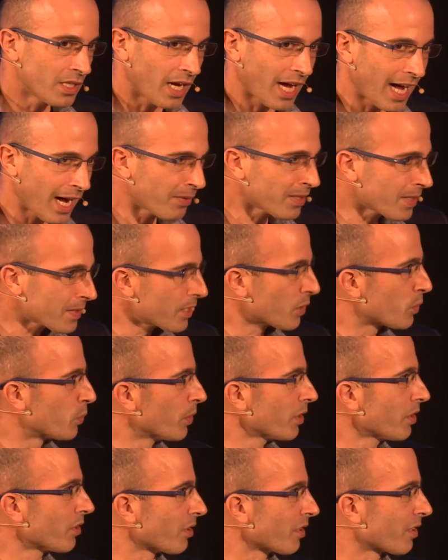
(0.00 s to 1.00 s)
How does it
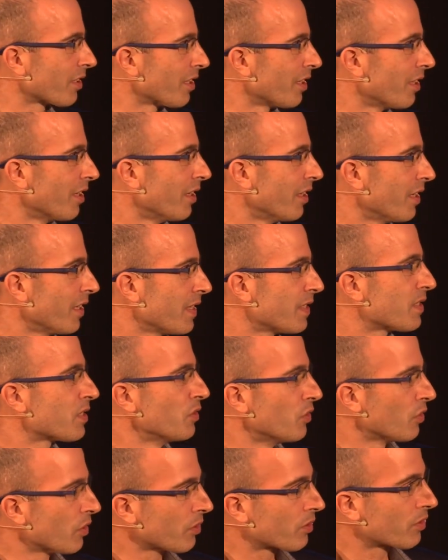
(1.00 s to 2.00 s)
work is
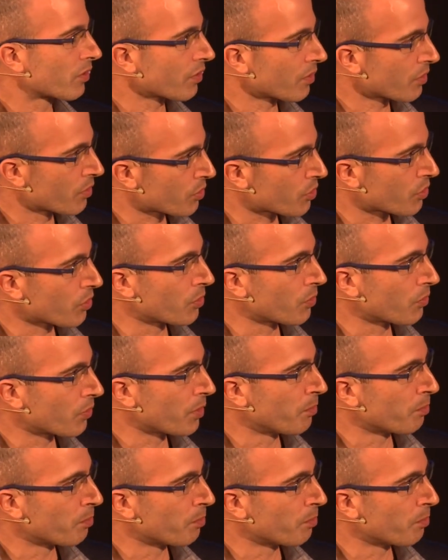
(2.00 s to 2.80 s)
not so